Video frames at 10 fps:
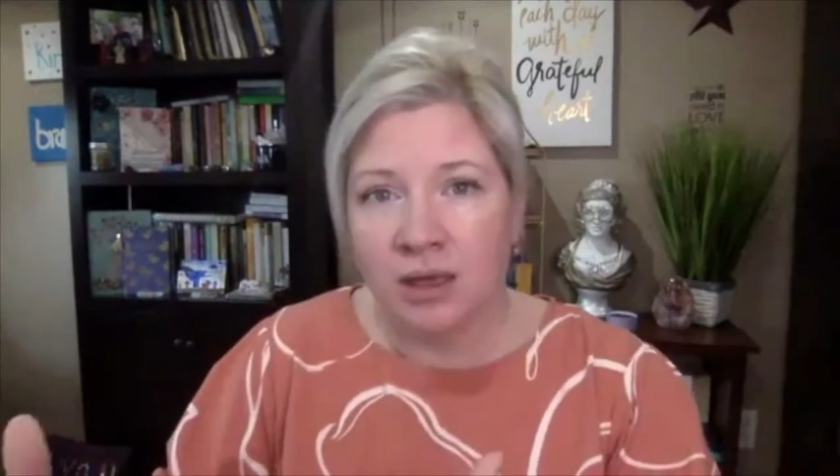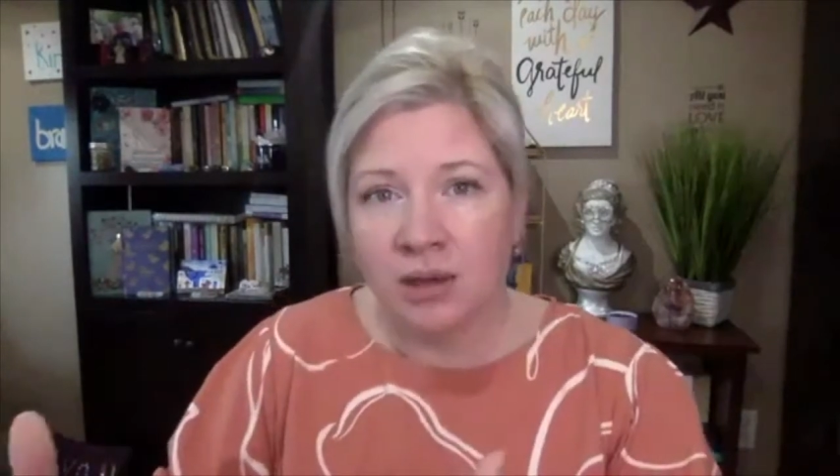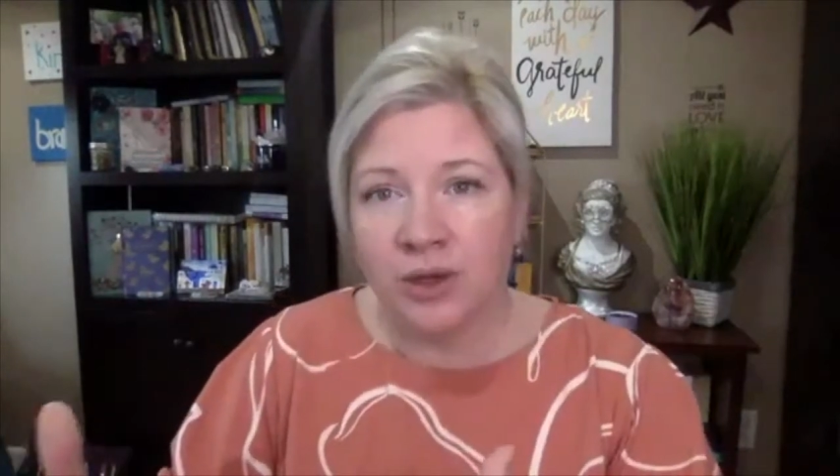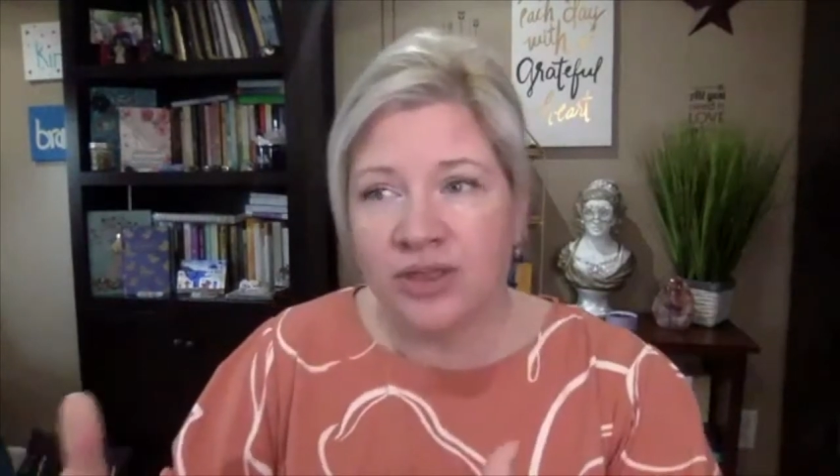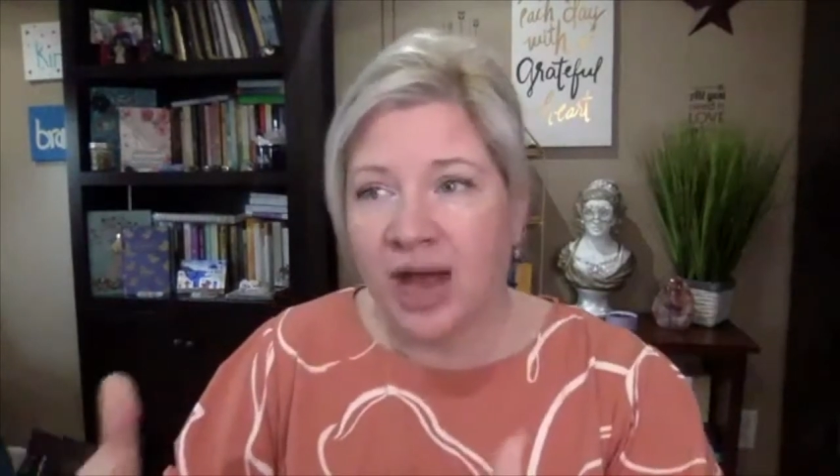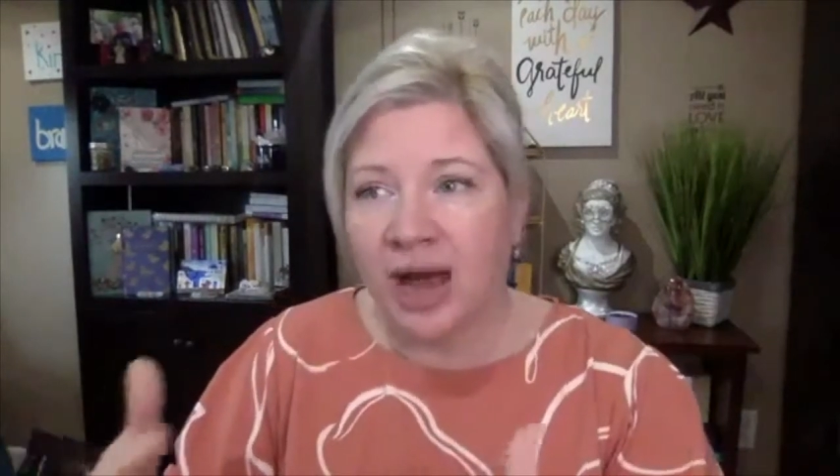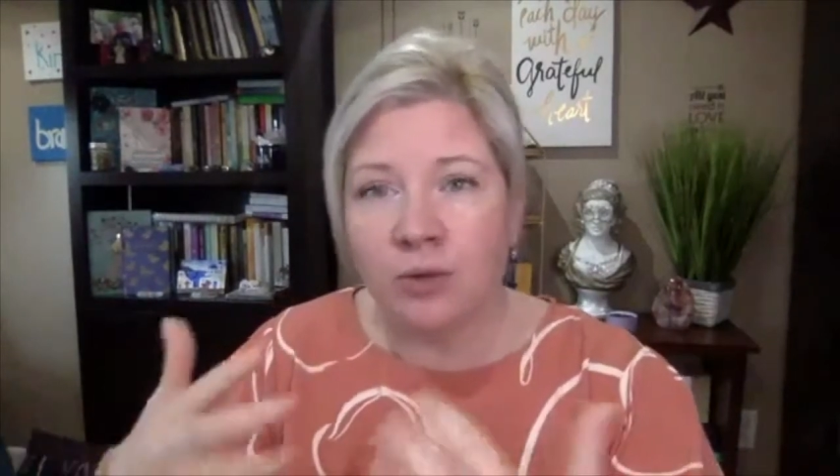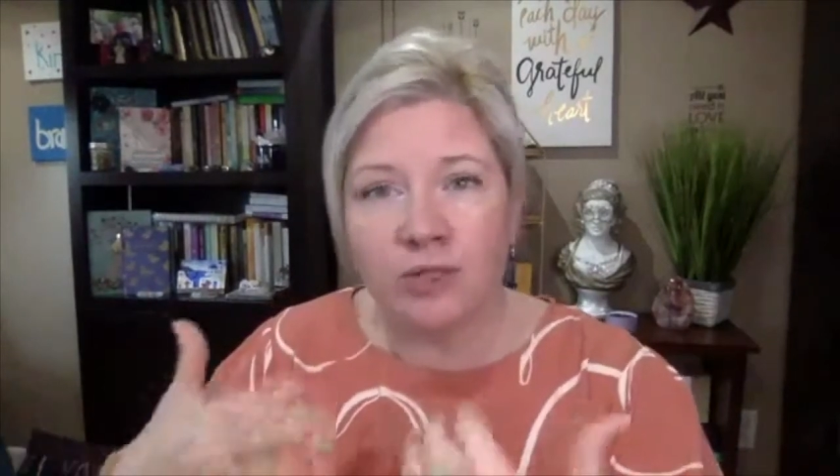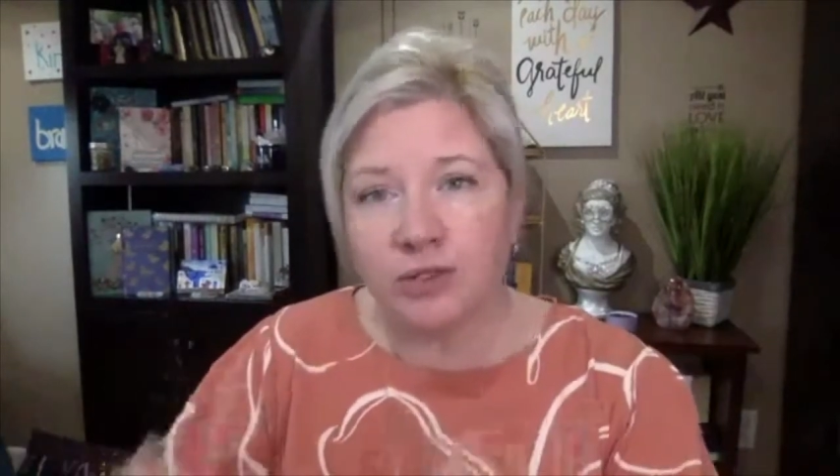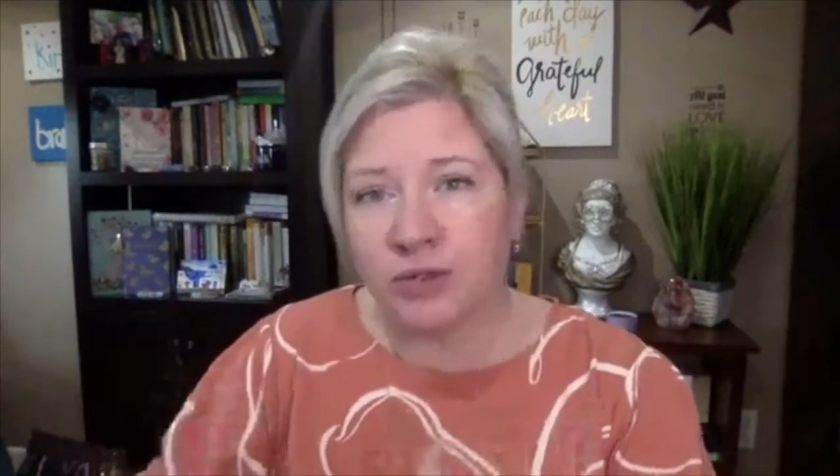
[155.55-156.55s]
without
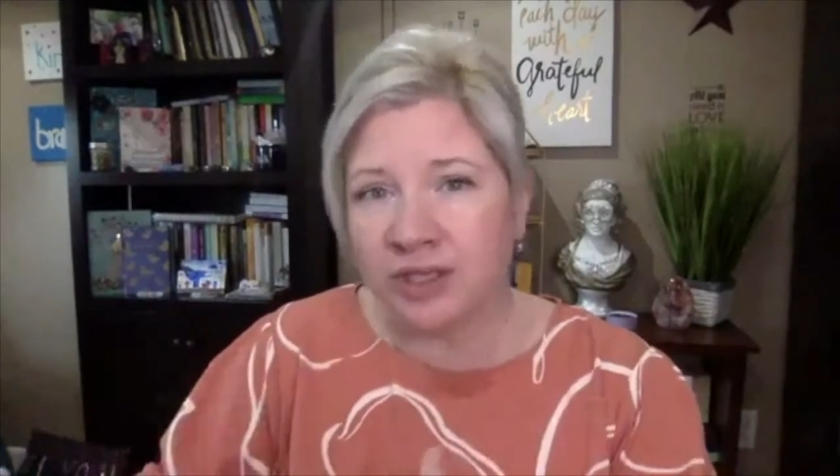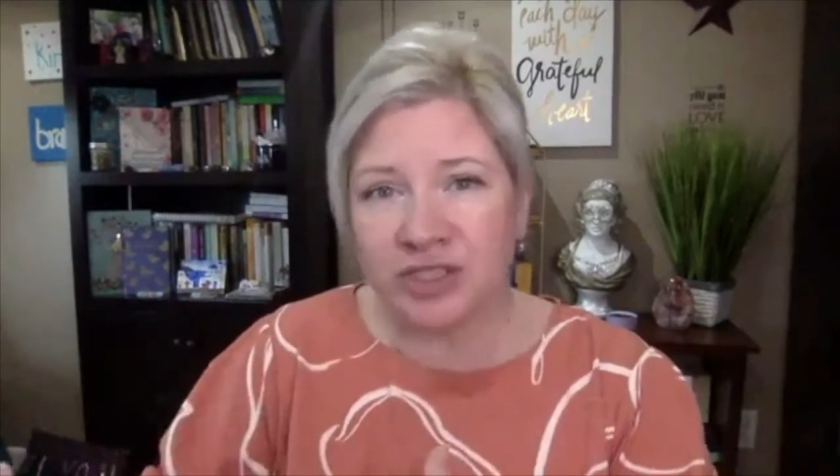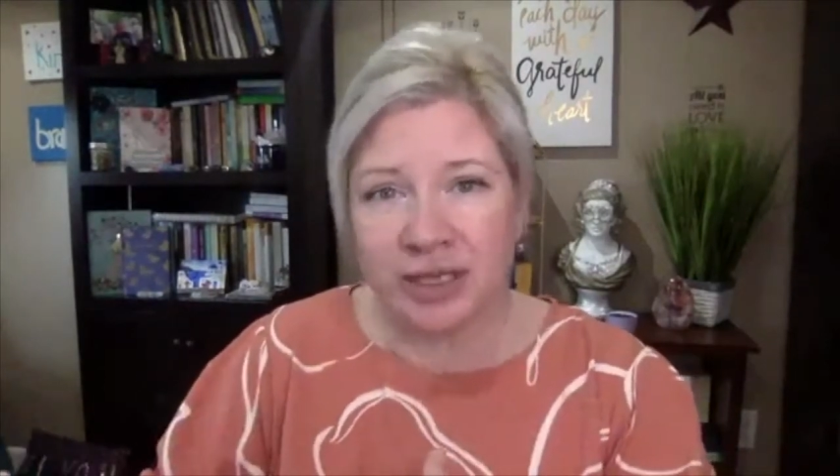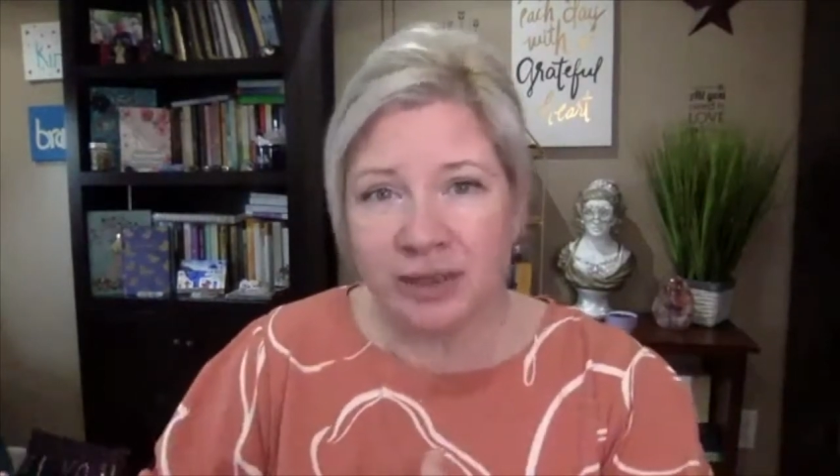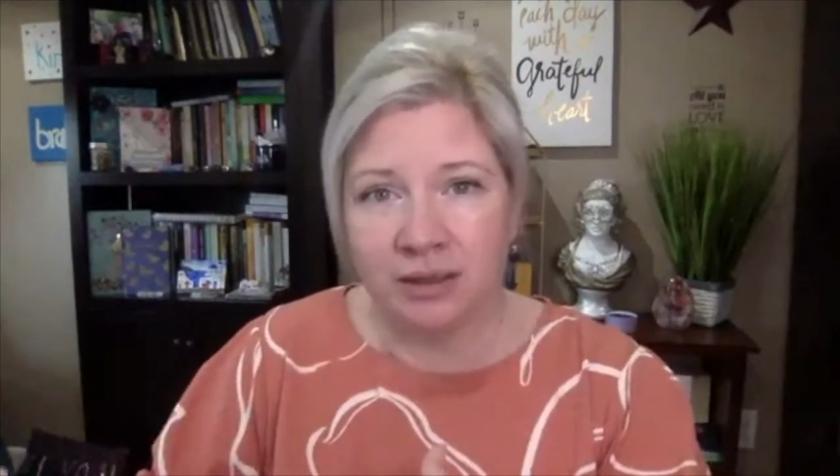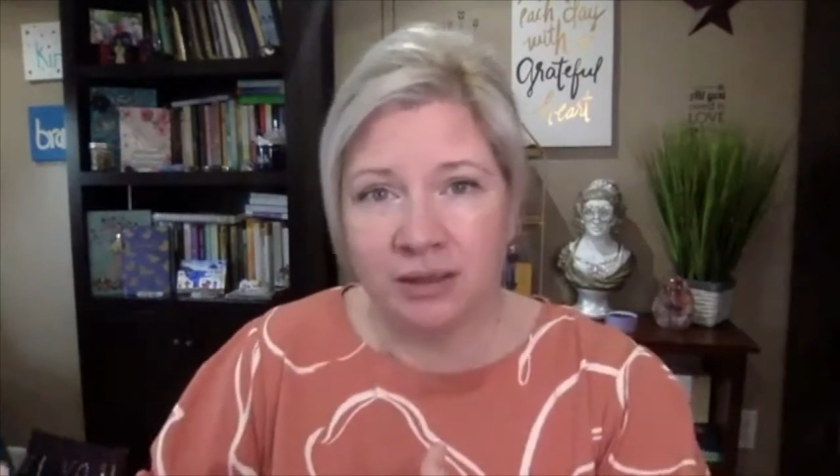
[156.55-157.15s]
restriction,